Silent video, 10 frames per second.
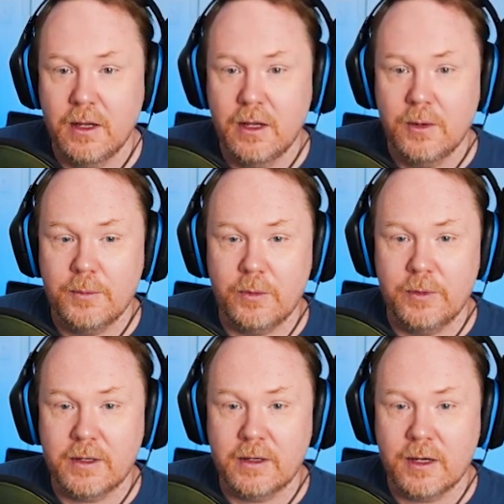but we
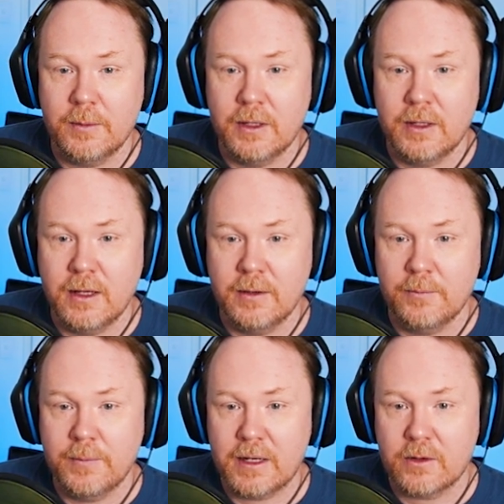can come in and
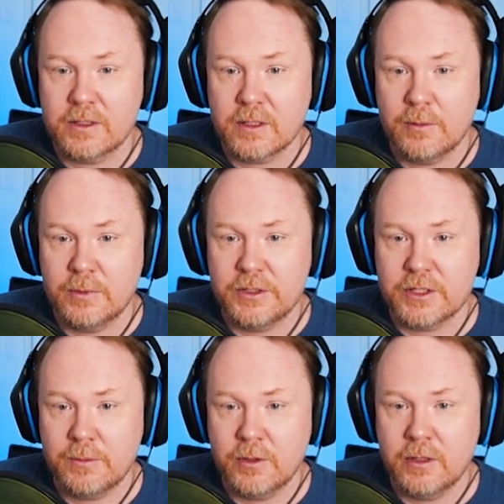back onto our blend
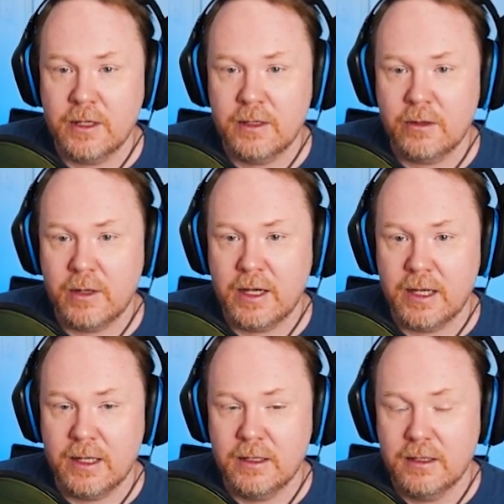shape node and now
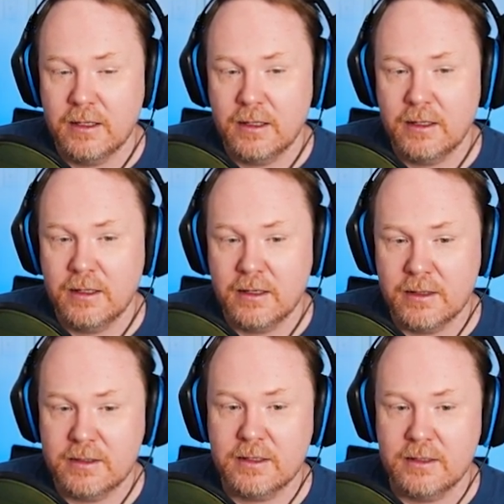add another
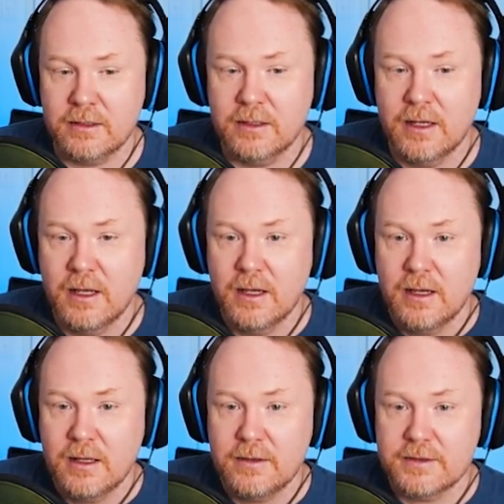target.
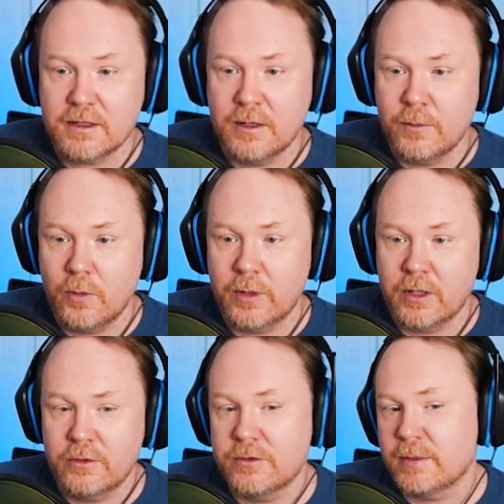This time we're going to
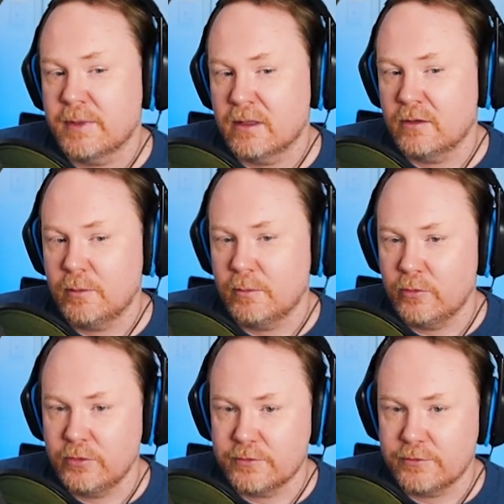do something a little bit more
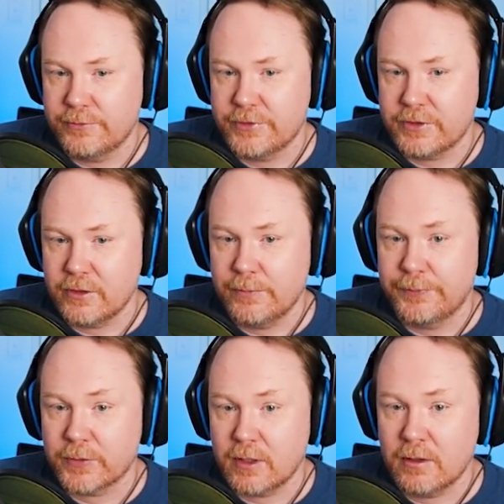useful. So
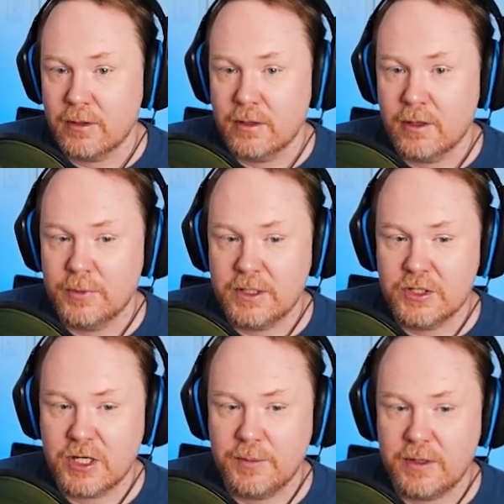a blend
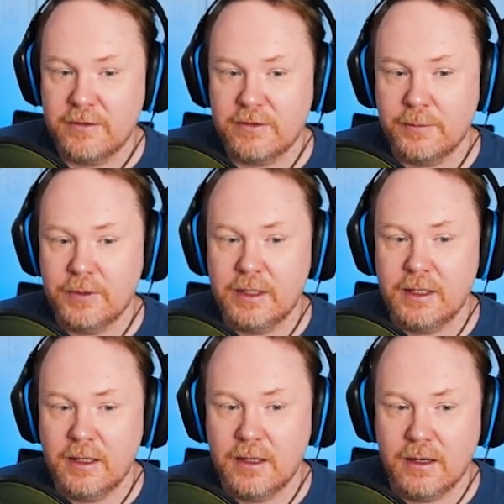shape is
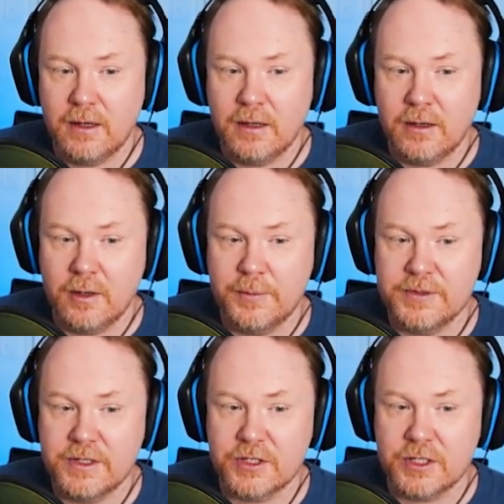simply a
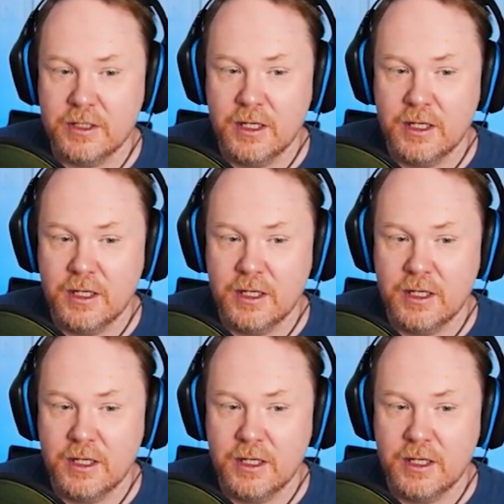position,